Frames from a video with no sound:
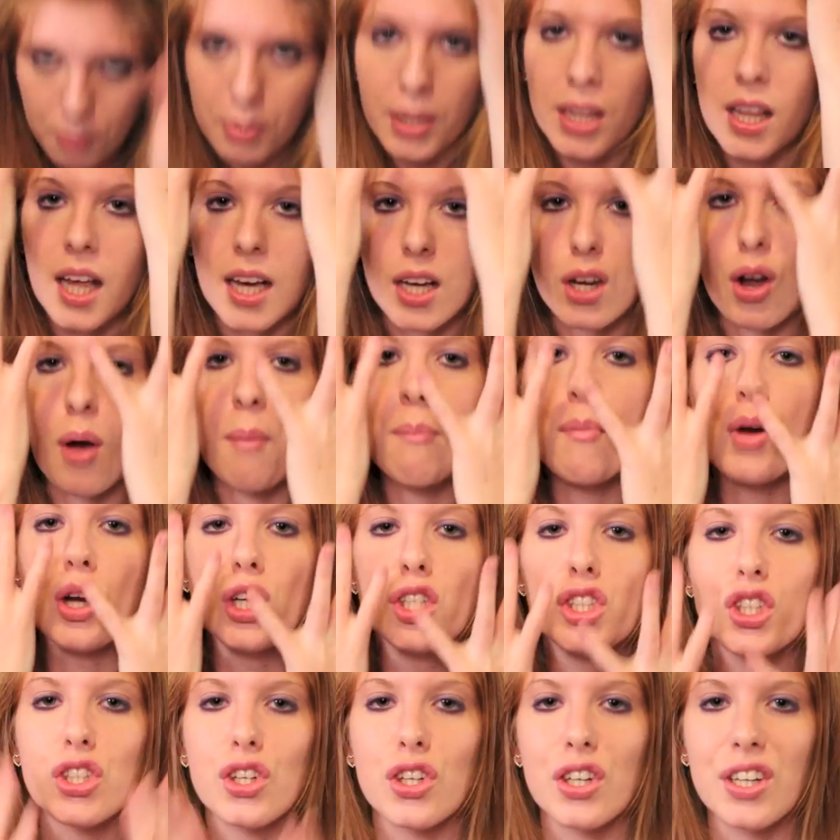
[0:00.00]
and be like
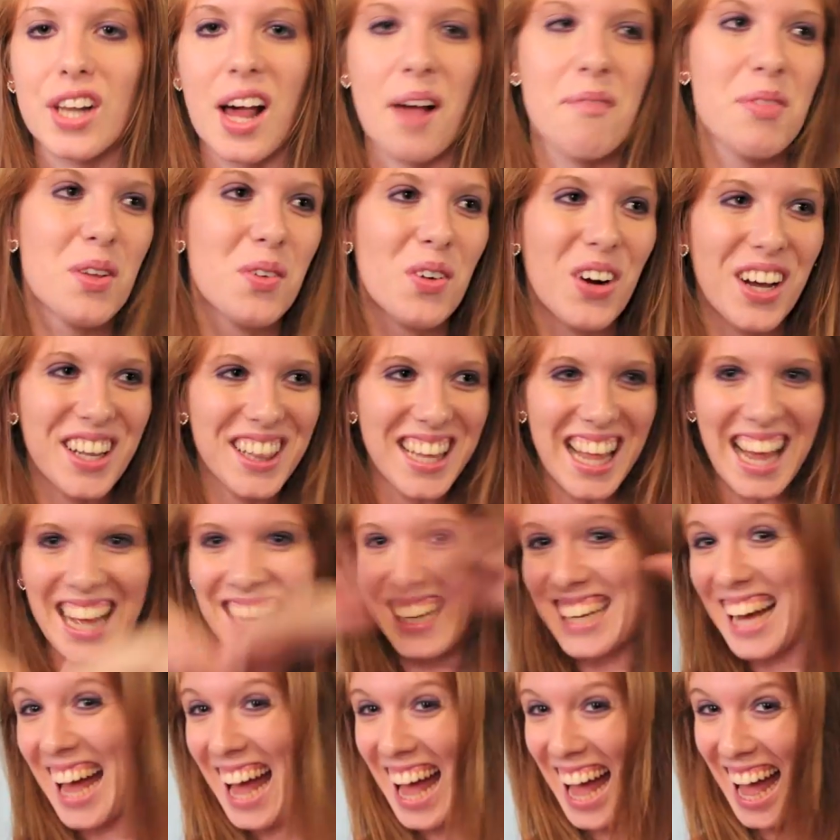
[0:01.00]
emotional and I'm the one
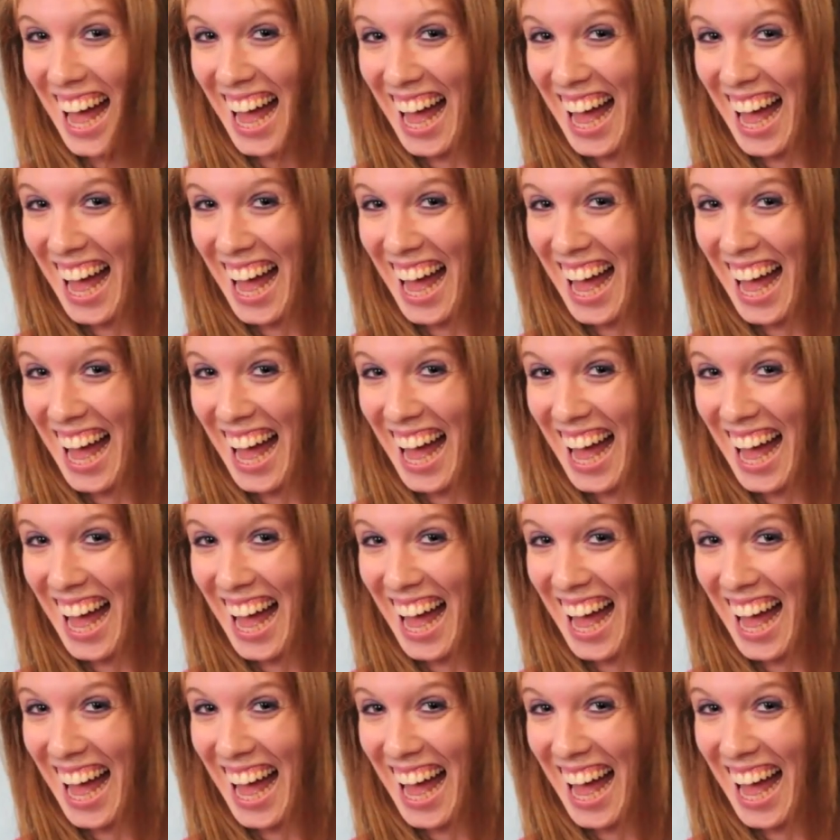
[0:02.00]
like,